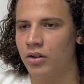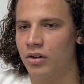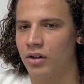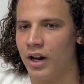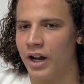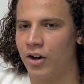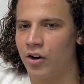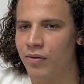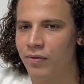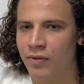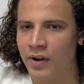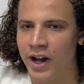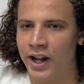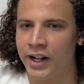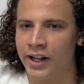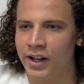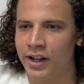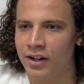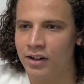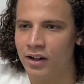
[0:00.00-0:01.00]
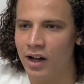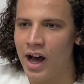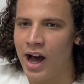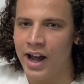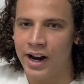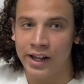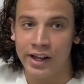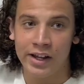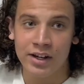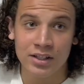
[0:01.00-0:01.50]
refining it,
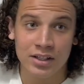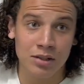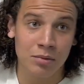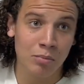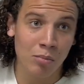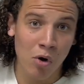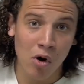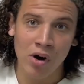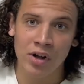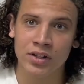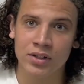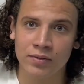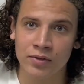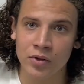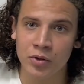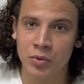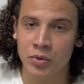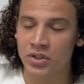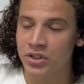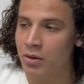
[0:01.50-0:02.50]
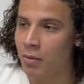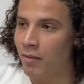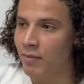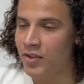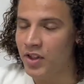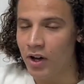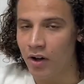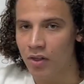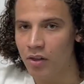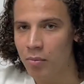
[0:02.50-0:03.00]
adding in some more interviews with some of
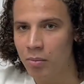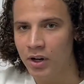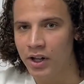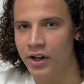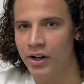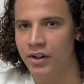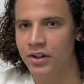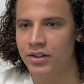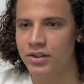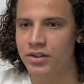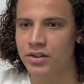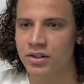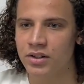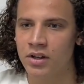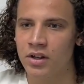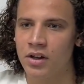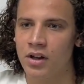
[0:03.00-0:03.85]
the other players,